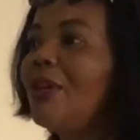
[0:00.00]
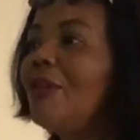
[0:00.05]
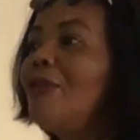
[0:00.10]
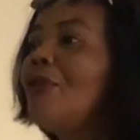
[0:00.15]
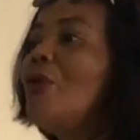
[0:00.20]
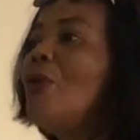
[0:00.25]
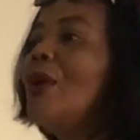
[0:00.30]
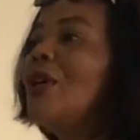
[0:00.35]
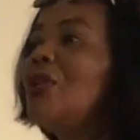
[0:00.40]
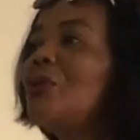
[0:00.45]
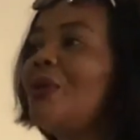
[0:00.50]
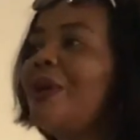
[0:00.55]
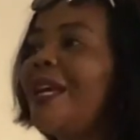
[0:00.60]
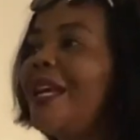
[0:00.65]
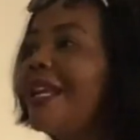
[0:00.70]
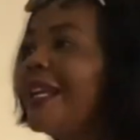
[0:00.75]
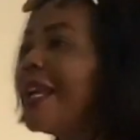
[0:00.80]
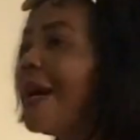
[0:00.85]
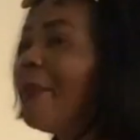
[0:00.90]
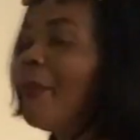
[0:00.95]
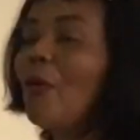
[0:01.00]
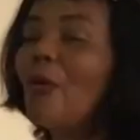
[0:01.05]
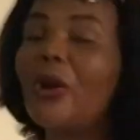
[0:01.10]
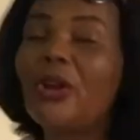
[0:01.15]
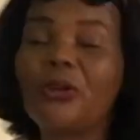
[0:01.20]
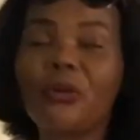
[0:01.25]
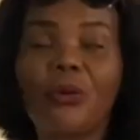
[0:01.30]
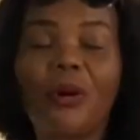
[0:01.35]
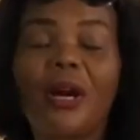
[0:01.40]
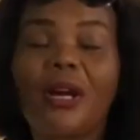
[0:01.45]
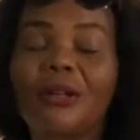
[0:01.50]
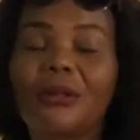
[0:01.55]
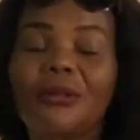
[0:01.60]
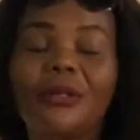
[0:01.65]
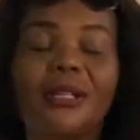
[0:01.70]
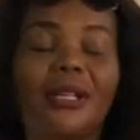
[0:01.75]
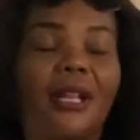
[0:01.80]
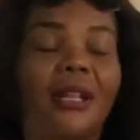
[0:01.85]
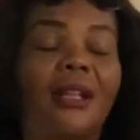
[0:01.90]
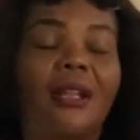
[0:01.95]
If you want to end up where you are
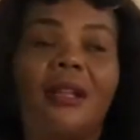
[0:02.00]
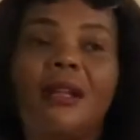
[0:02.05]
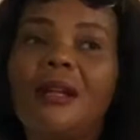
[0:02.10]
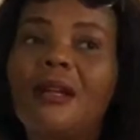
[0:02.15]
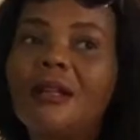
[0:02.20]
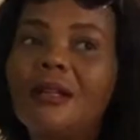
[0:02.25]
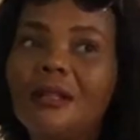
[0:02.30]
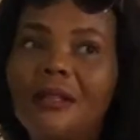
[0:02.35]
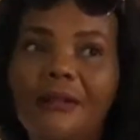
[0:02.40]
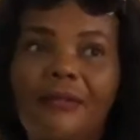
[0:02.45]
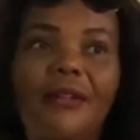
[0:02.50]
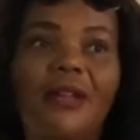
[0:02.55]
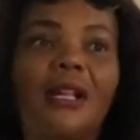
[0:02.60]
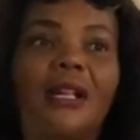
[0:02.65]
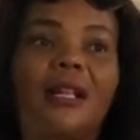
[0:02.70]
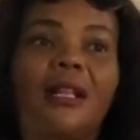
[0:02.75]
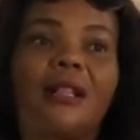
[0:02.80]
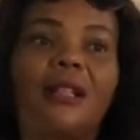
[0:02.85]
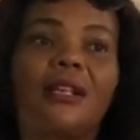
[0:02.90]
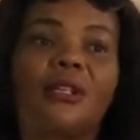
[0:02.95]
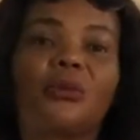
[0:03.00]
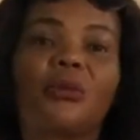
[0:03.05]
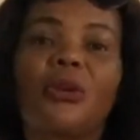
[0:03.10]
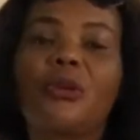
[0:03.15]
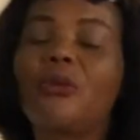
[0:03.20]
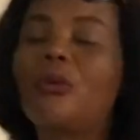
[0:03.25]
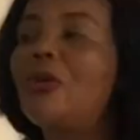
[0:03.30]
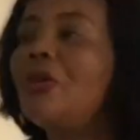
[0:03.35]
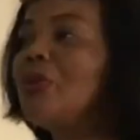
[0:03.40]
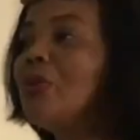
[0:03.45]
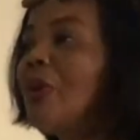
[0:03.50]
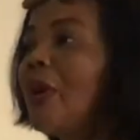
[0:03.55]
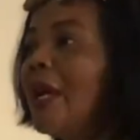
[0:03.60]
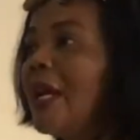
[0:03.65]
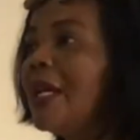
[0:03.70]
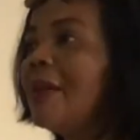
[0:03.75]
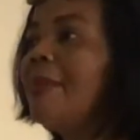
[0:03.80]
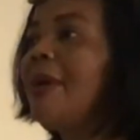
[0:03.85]
today, definitely that's where you're going to end.